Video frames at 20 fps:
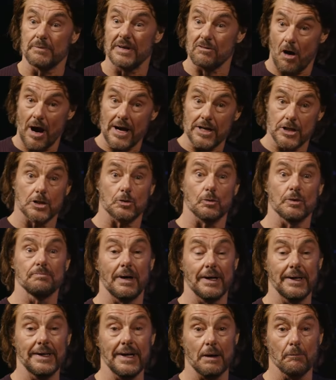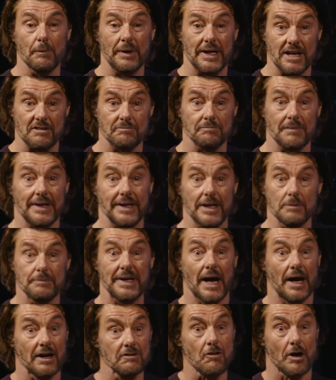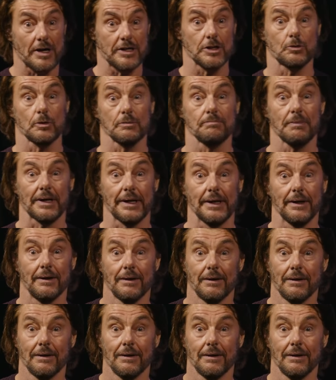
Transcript: and be righteous with money, and we can have money and be unrighteous with money.